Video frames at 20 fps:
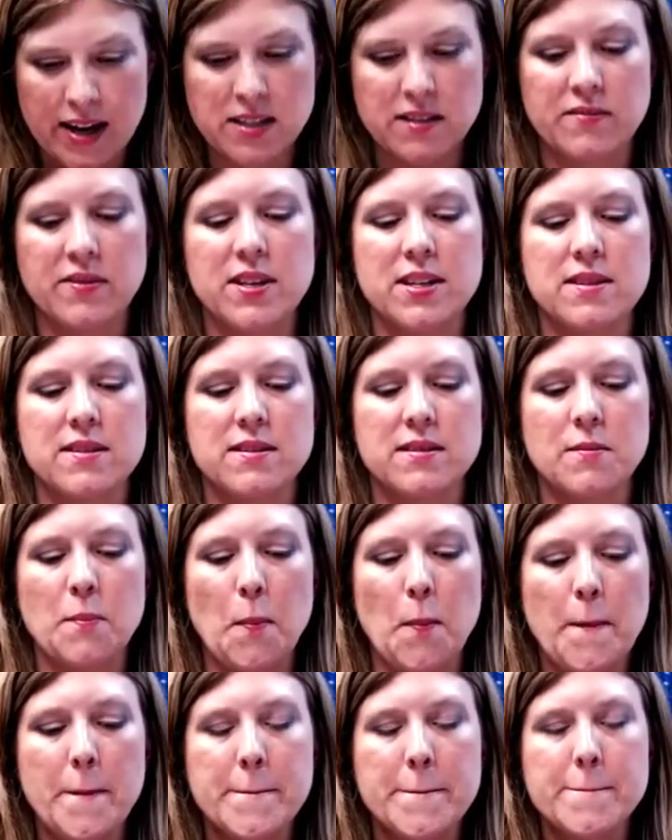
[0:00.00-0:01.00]
activists.
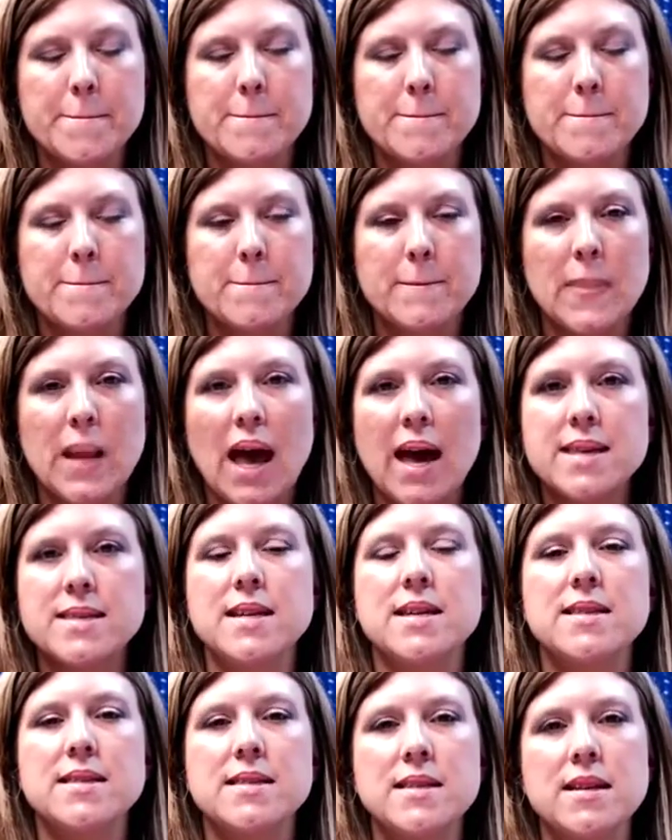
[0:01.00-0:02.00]

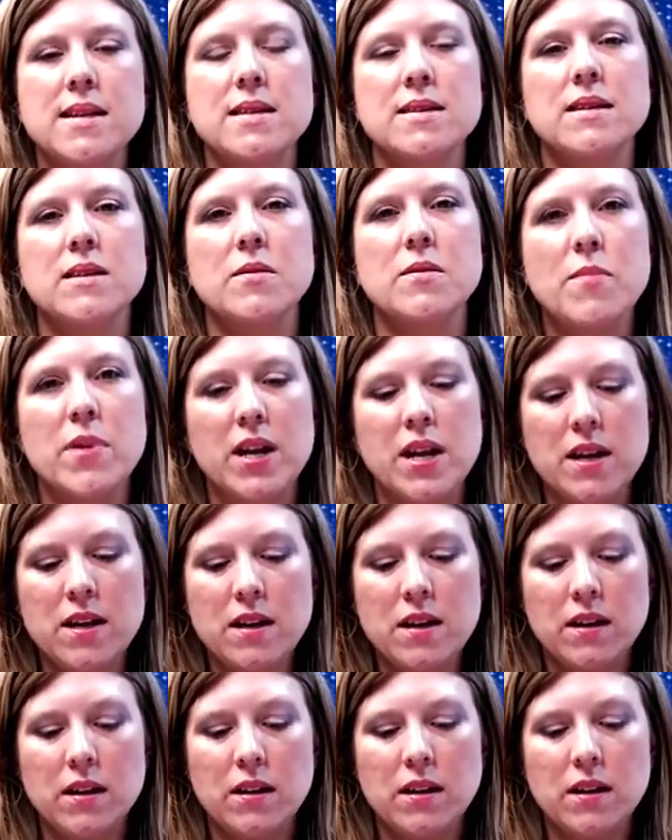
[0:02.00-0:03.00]
SAC is
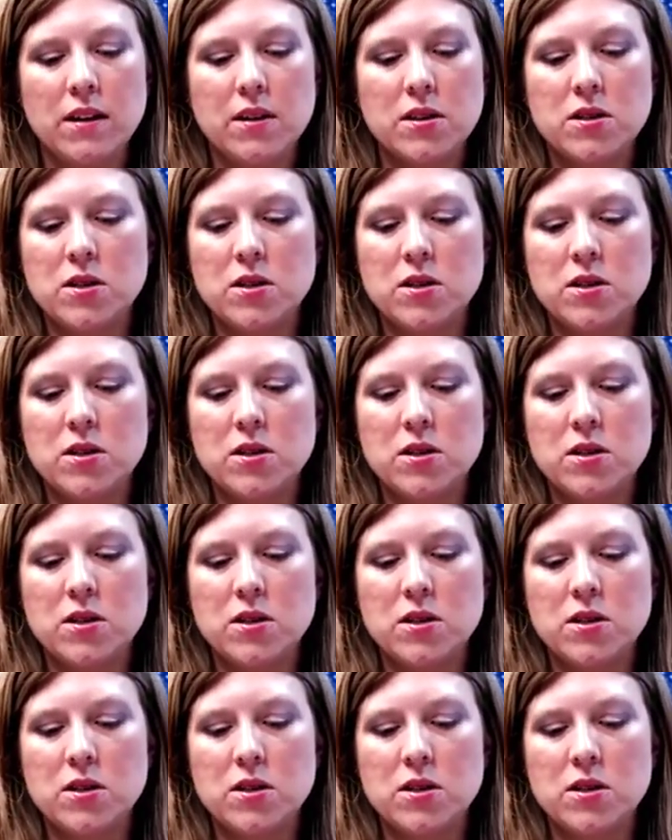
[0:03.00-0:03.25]
committed